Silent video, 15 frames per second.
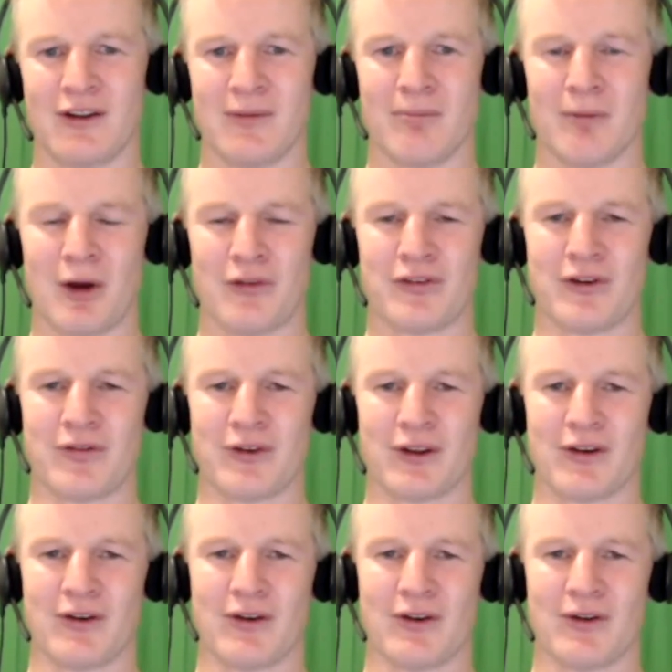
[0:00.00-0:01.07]
Most of it,
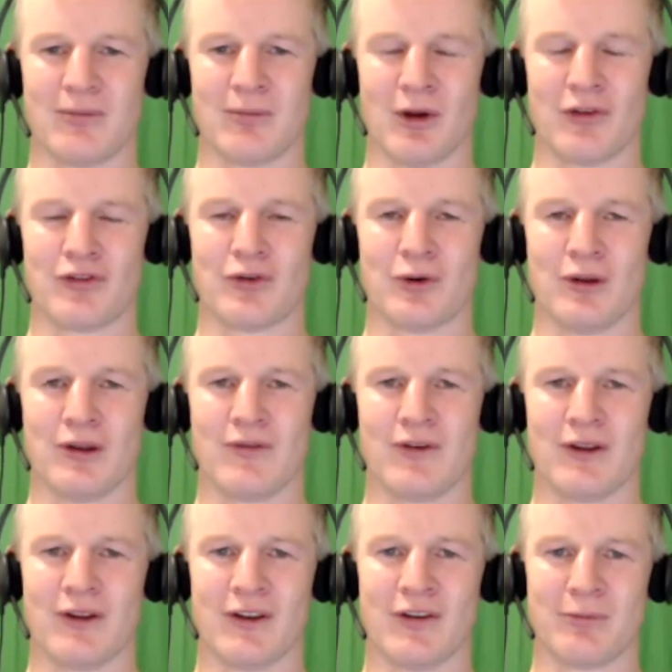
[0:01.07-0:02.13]
most all of
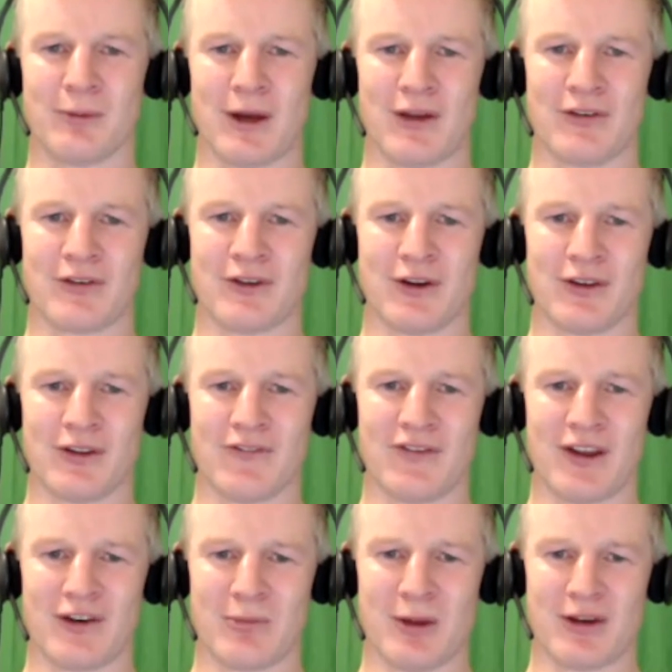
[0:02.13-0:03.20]
it, is based on the
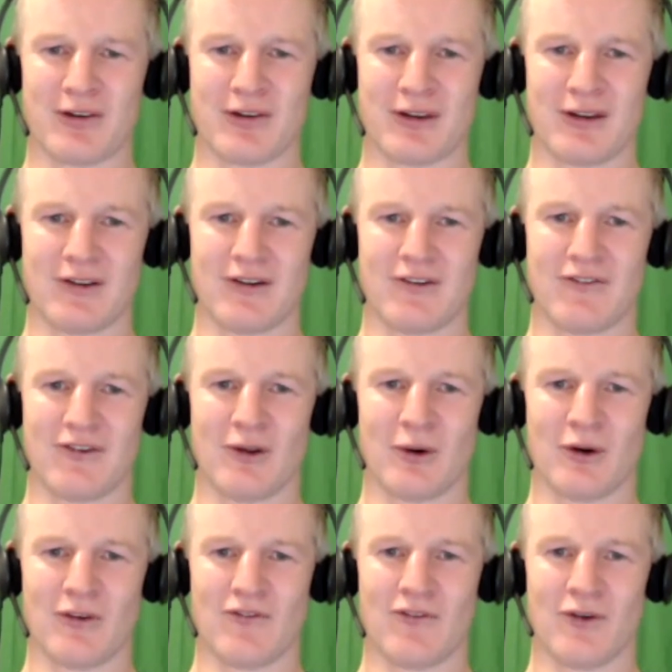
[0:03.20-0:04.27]
fundamentally
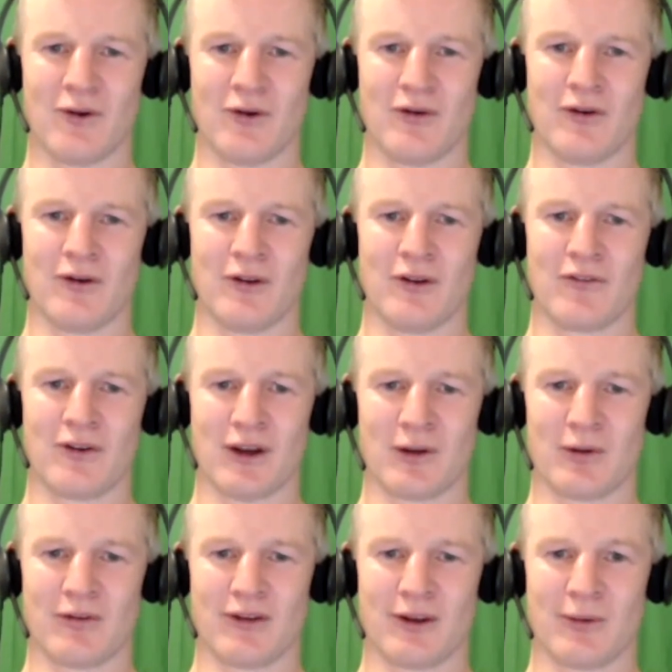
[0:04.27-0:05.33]
flawed food
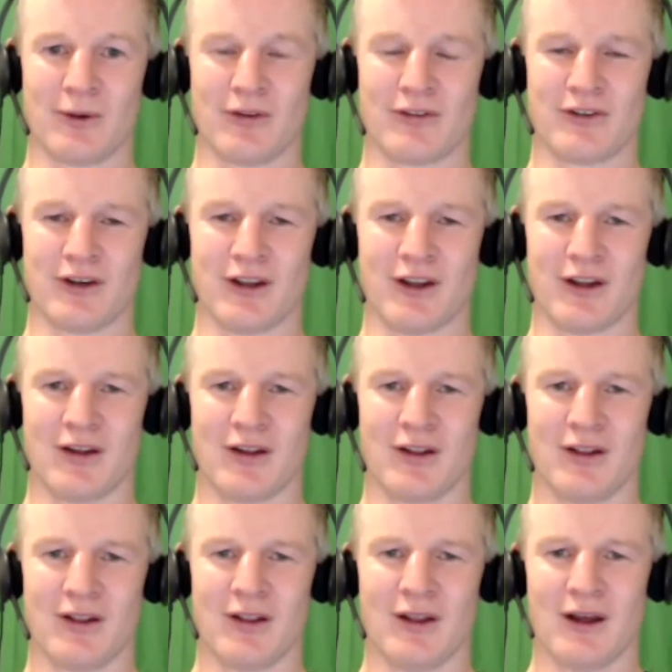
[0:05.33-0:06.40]
frequency questionnaire.
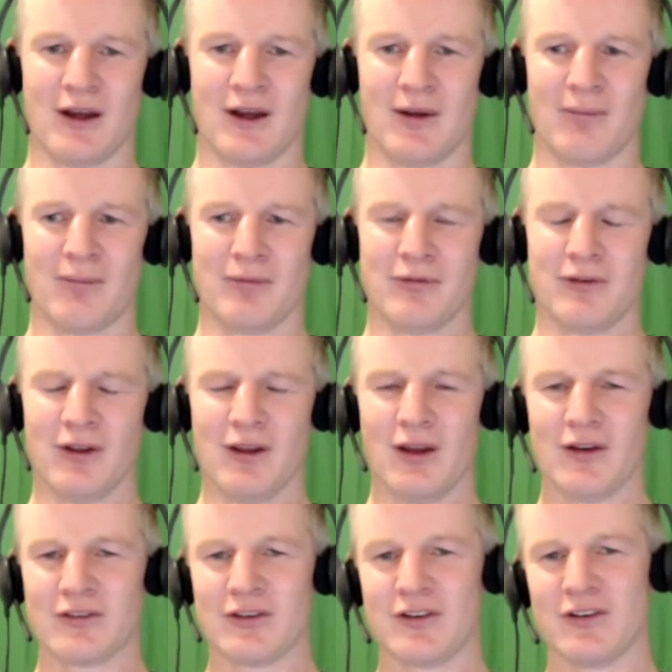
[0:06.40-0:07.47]
Um,
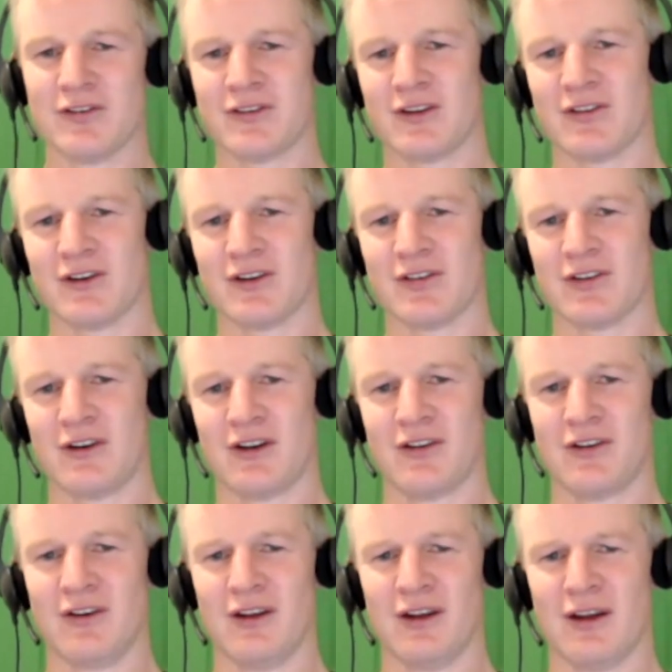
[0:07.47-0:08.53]
actually, just as an aside,
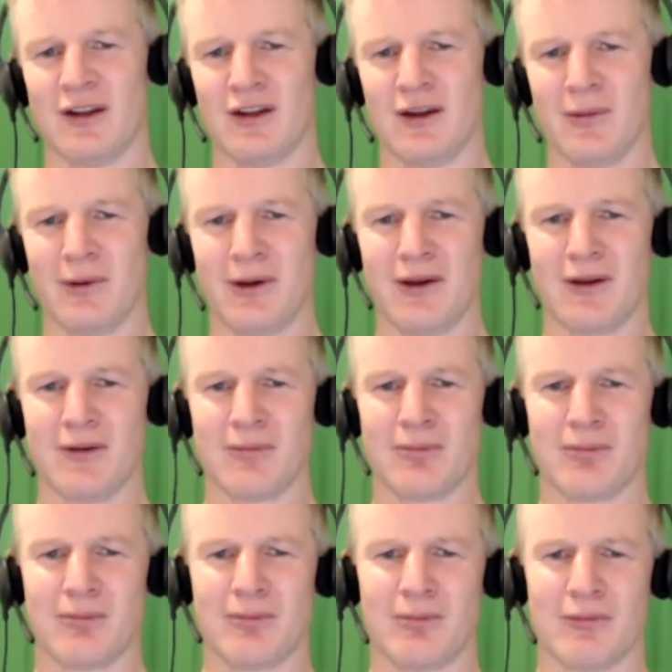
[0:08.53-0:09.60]
uh, how many
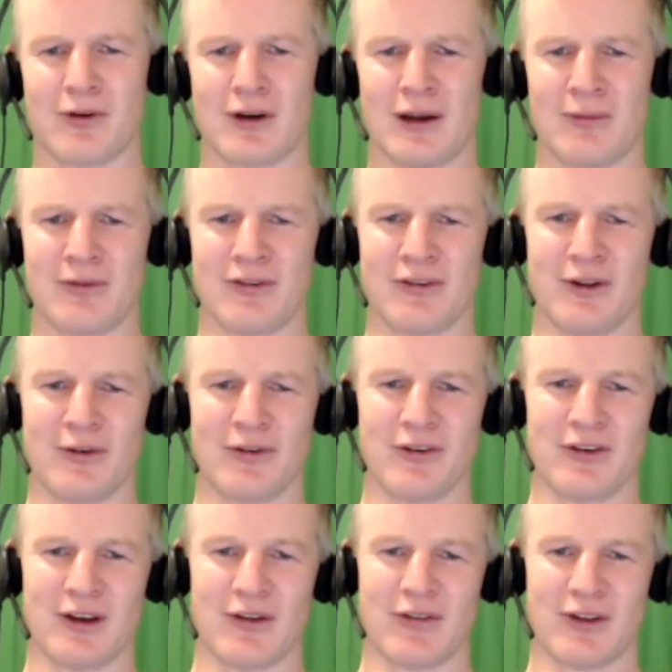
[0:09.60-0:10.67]
grams of salt did
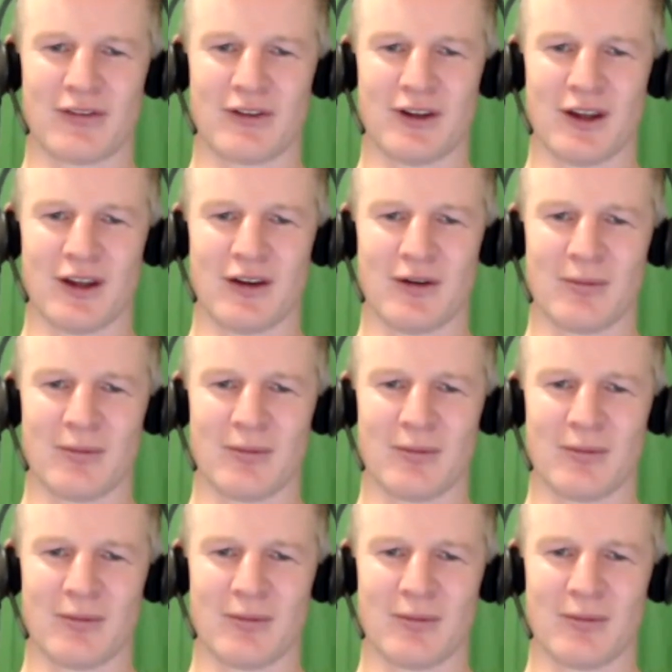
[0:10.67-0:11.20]
you have yesterday?